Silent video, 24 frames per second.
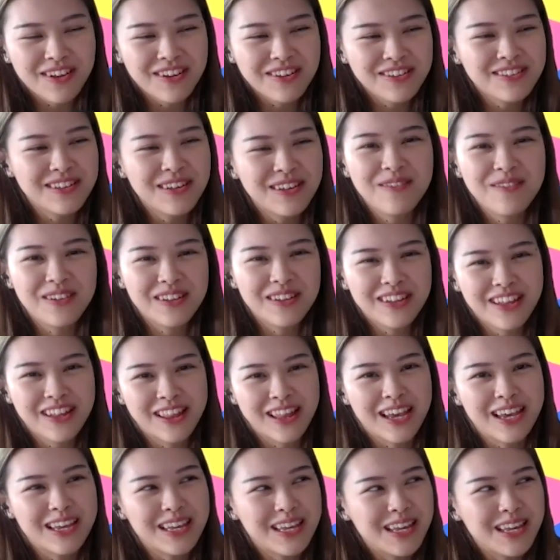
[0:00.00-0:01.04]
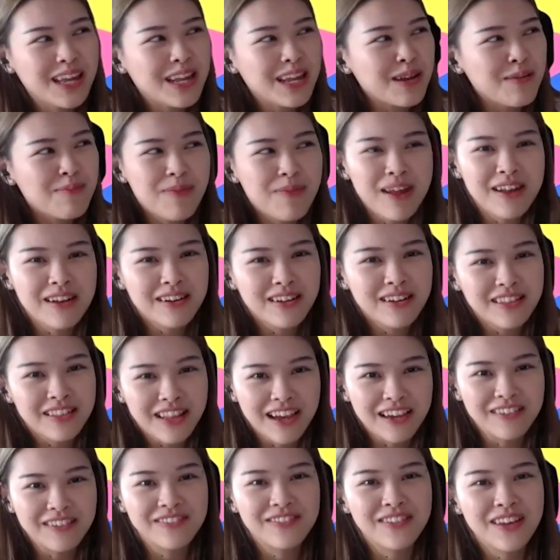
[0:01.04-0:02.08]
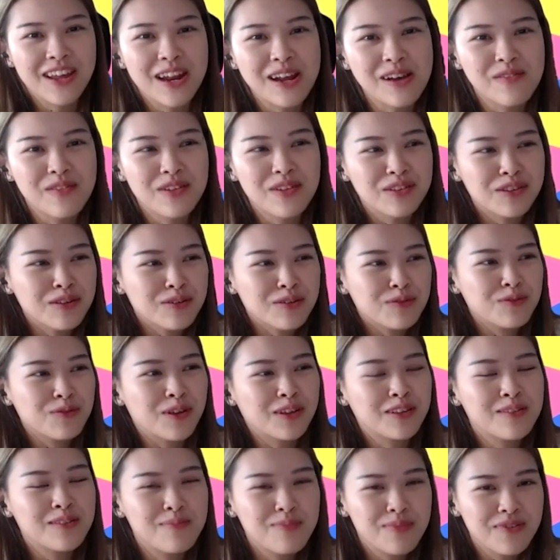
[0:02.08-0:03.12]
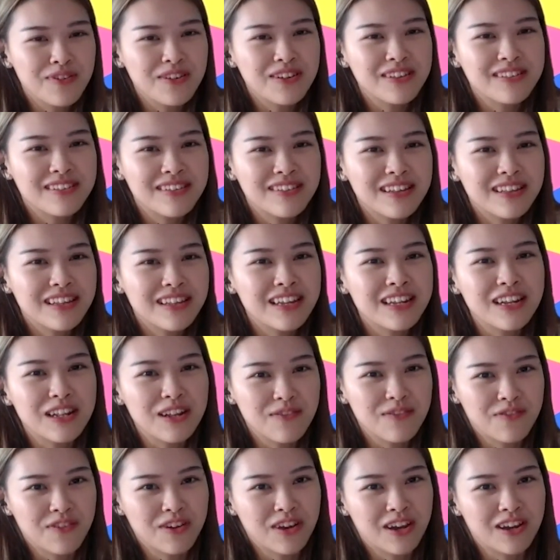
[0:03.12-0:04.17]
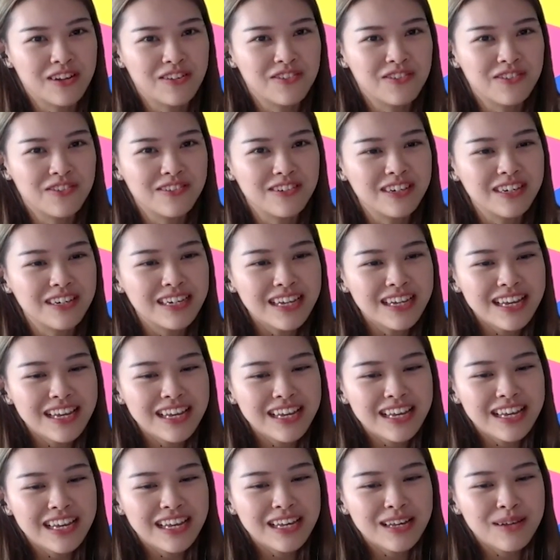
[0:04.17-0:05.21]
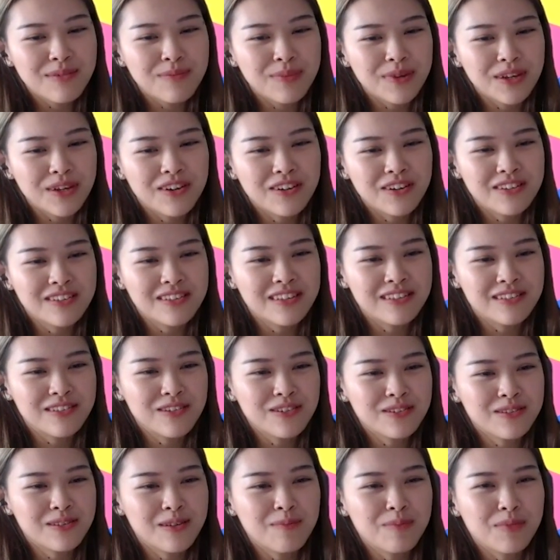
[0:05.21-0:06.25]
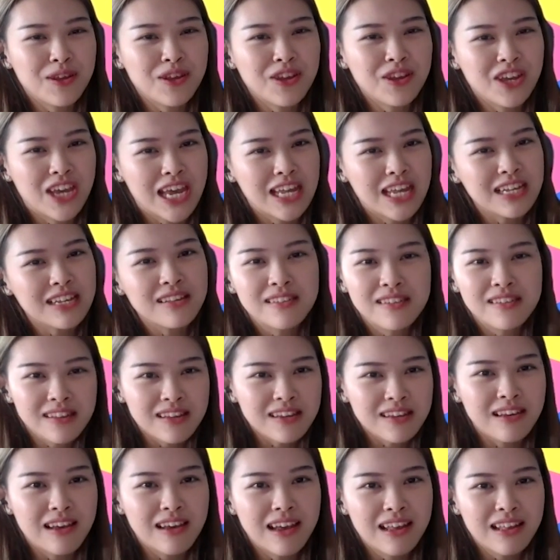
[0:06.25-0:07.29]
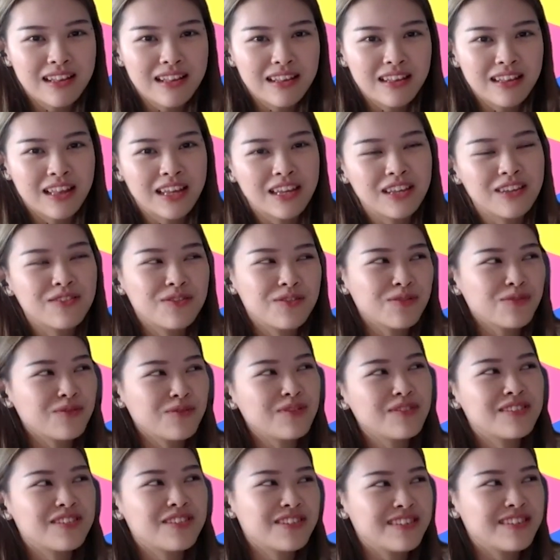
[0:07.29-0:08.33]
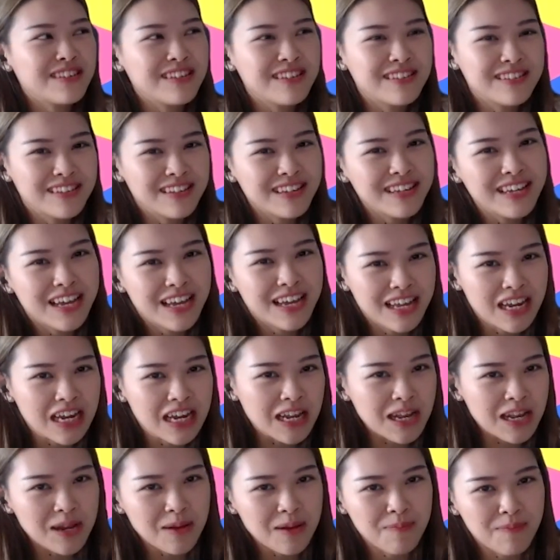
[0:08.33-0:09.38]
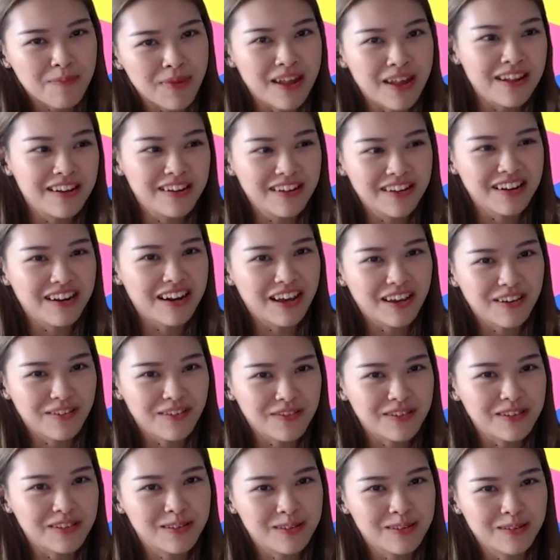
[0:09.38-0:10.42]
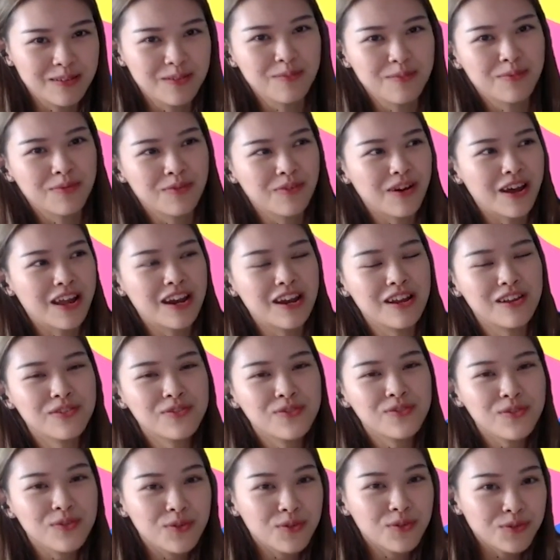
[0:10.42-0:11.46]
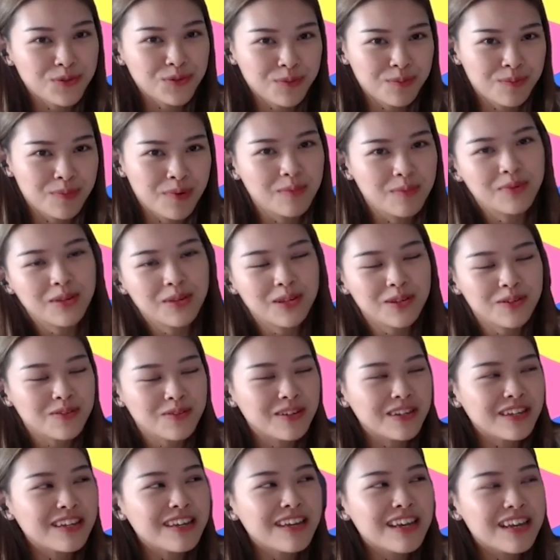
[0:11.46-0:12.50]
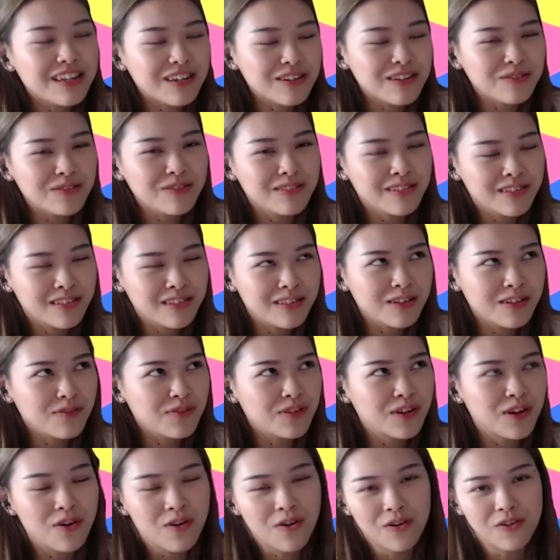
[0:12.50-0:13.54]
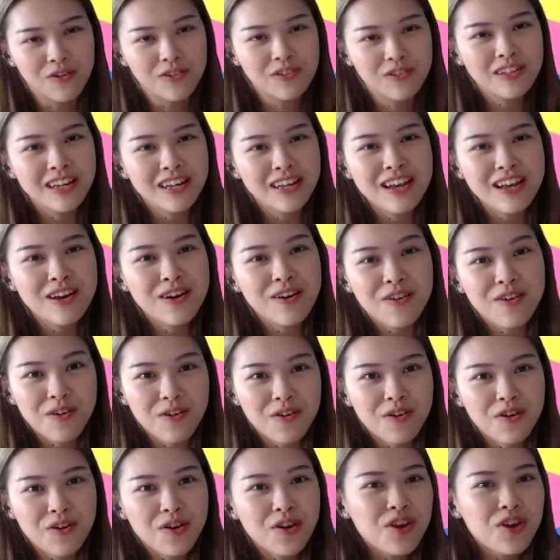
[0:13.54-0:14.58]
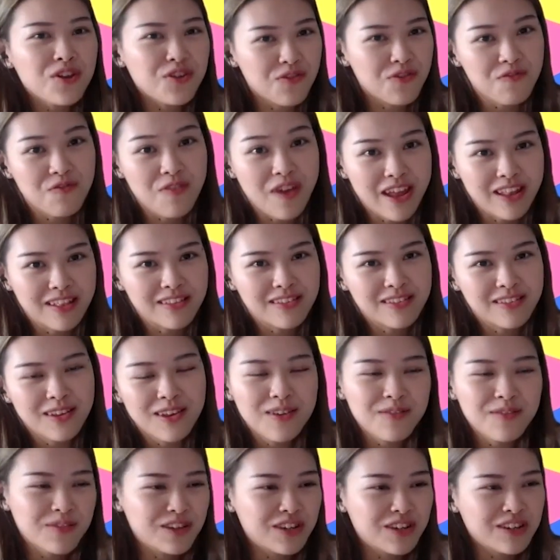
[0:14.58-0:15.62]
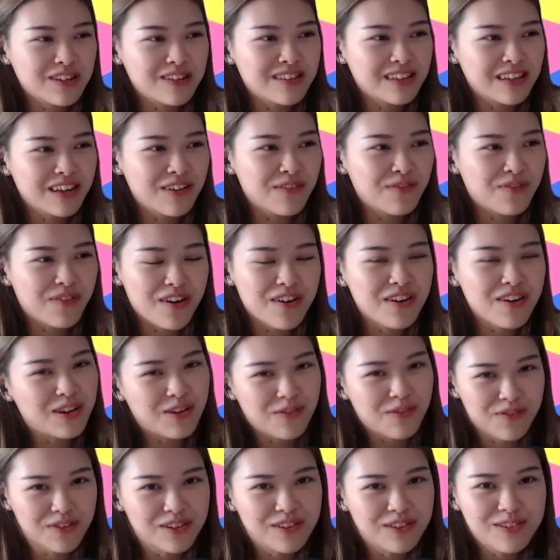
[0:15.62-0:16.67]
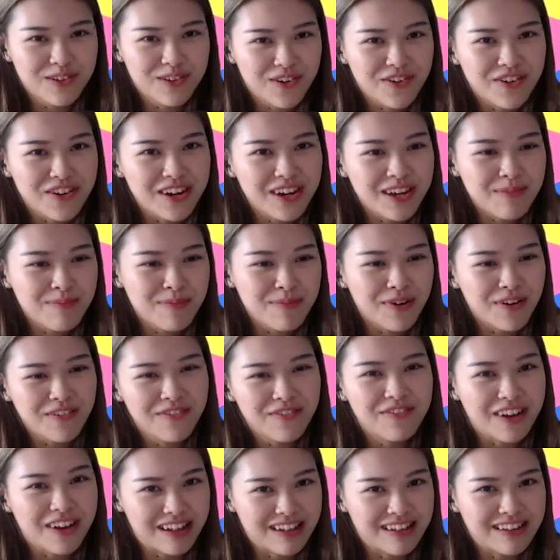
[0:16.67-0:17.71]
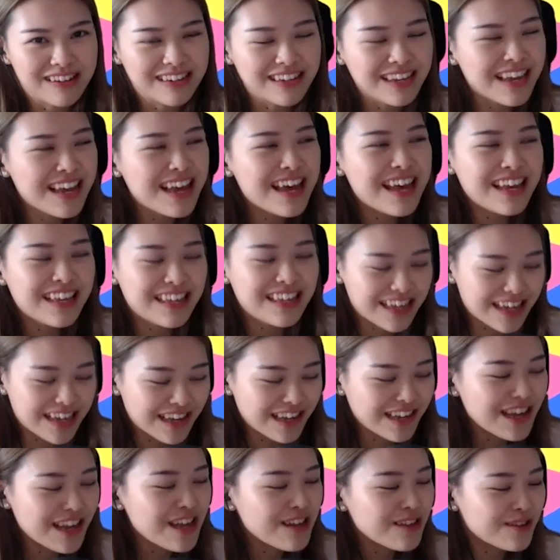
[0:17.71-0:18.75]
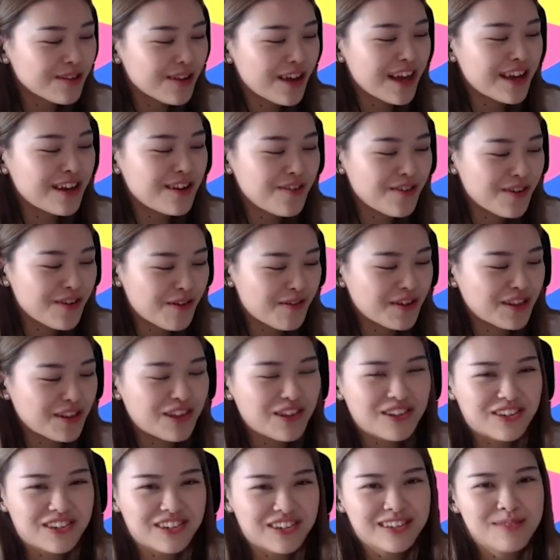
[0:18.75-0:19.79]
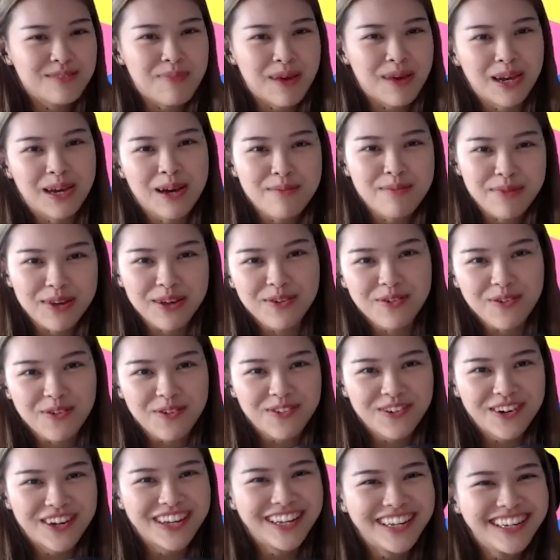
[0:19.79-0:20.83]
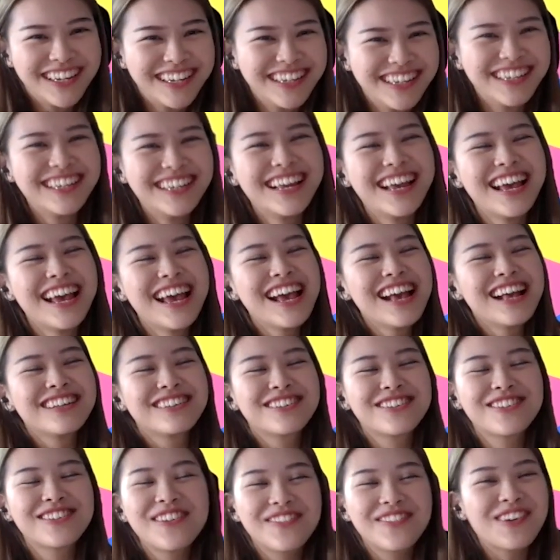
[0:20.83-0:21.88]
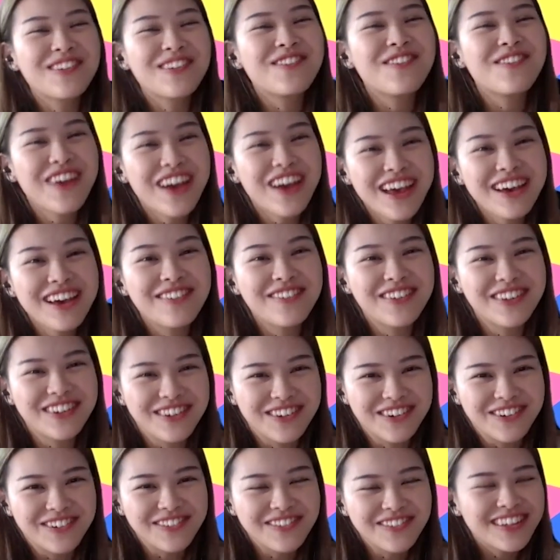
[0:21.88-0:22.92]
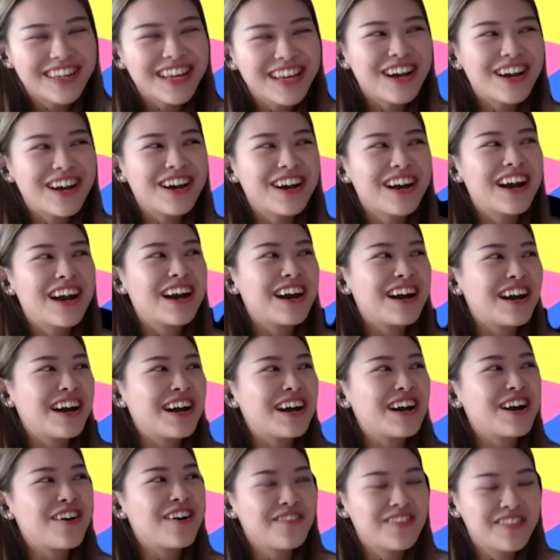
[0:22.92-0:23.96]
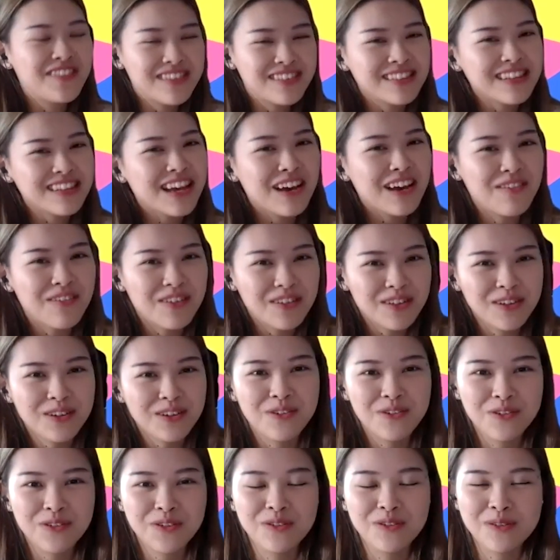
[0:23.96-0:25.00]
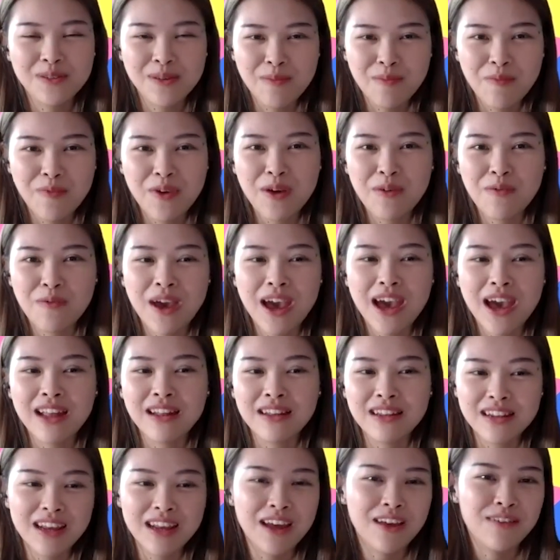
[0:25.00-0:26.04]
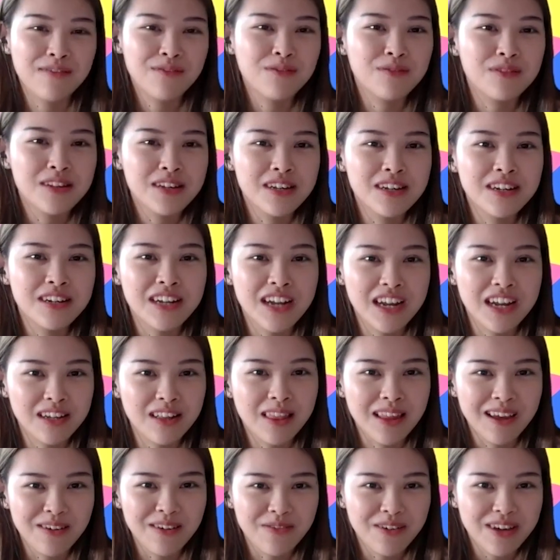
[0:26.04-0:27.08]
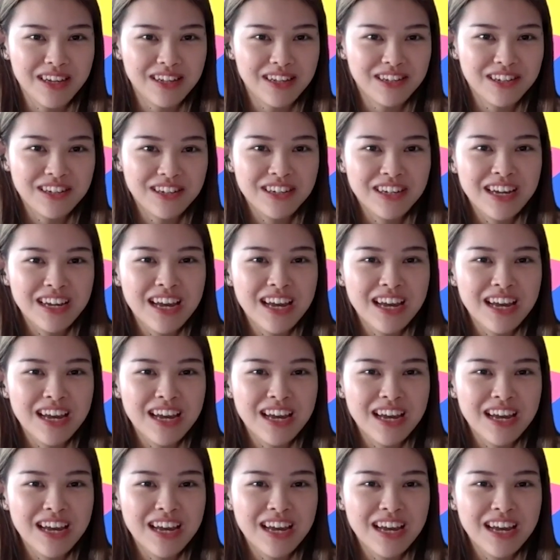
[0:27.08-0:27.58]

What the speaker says: Because I wanted like independent life and I wanted to experience it in a different country. Because it's not something you can easily get. Like you don't just easily get an independent life in Singapore unless you go to public uni and you live in a hall. Or you rent, which is a very different story about renting. Yeah. So I knew I wanted to just pack up and go. So about where I want to go. Obviously, I wanted to go to somewhere where I didn't have to learn another language,